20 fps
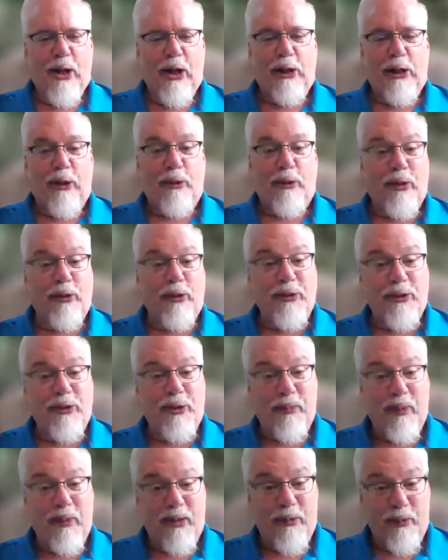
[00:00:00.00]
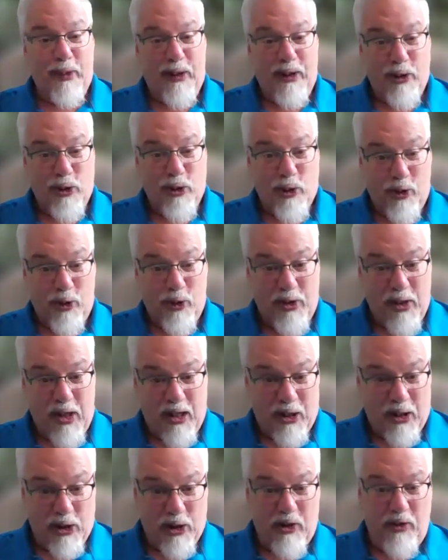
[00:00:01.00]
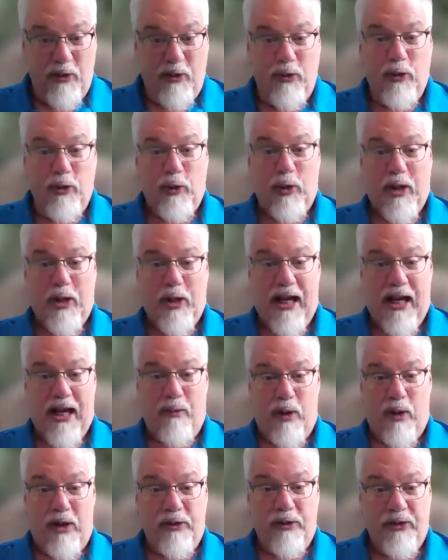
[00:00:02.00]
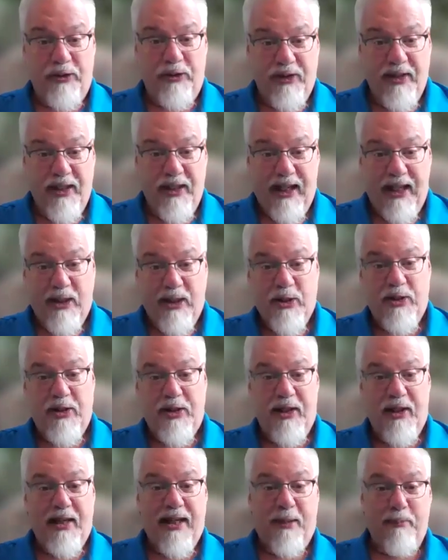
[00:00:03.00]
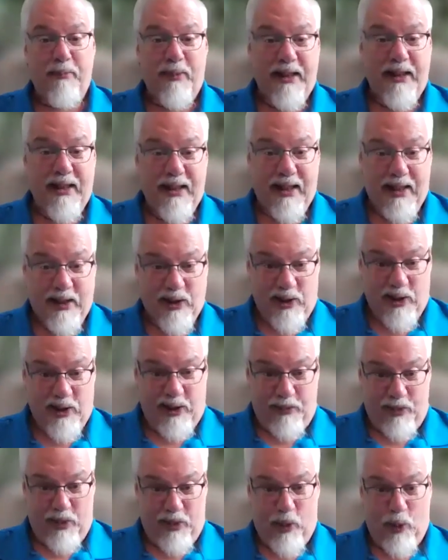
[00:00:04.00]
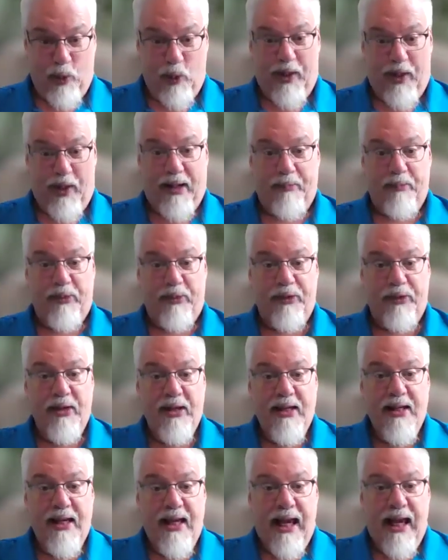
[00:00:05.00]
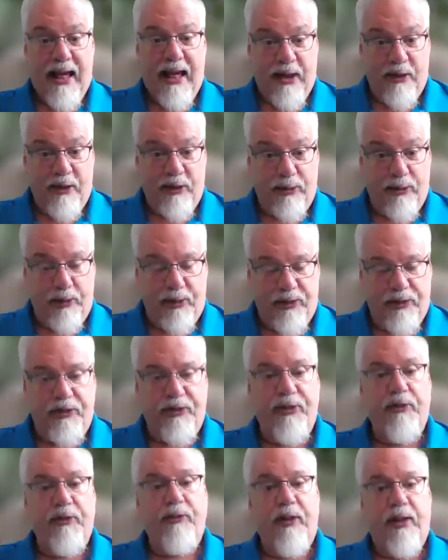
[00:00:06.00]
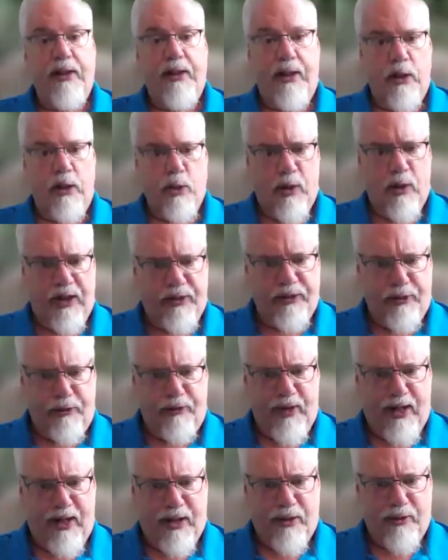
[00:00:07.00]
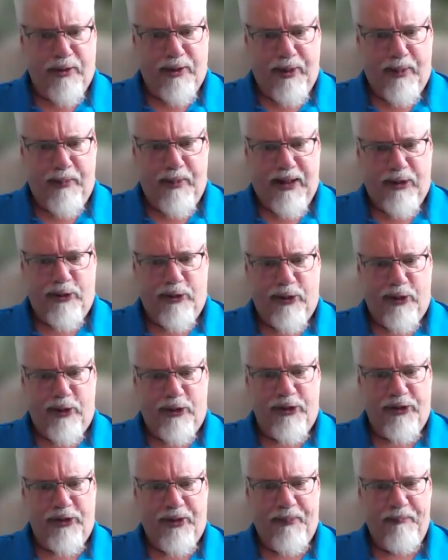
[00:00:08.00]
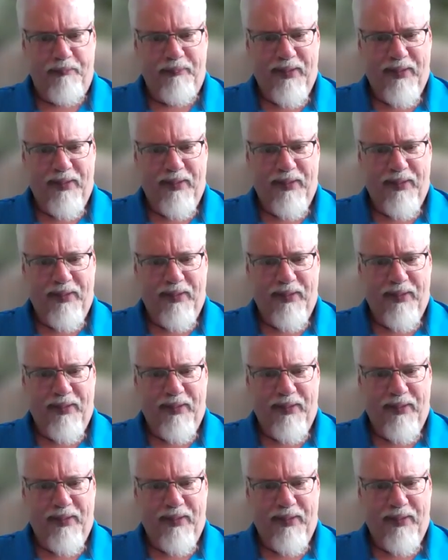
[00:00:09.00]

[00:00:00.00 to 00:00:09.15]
Hello, this is a bit of an introduction to the Kairos ThD and PhD programs, and is specifically addressed to faculty mentors.